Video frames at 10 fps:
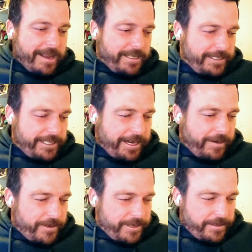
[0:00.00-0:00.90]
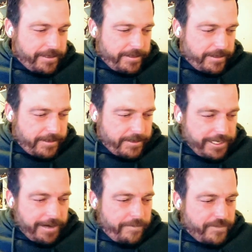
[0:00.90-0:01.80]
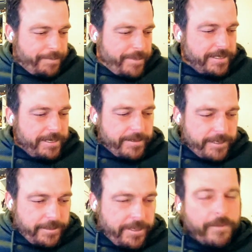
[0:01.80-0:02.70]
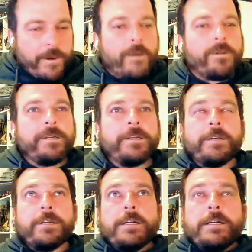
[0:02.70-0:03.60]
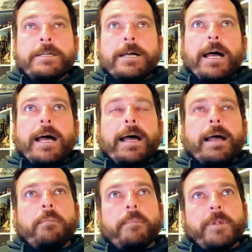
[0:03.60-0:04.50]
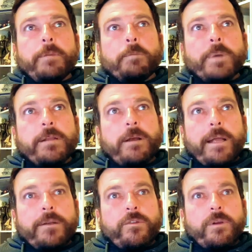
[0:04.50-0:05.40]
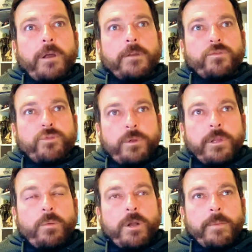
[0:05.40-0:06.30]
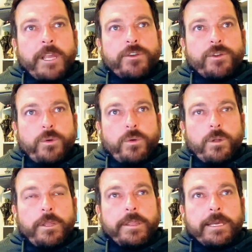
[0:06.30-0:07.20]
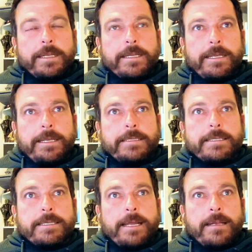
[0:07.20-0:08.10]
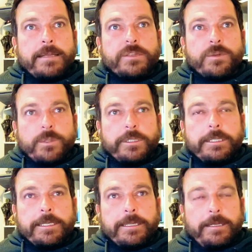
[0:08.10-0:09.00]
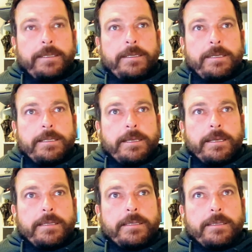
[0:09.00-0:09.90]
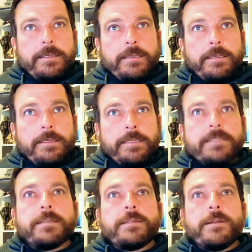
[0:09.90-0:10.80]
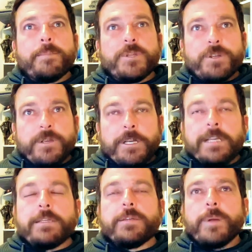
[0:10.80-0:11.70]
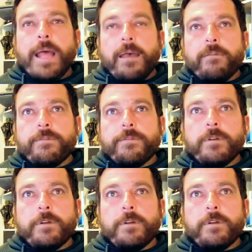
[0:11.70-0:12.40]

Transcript: acting chair or the chair of Jim Minto is still in the role. But I truly want to make sure that it's understood that this is an opportunity to have.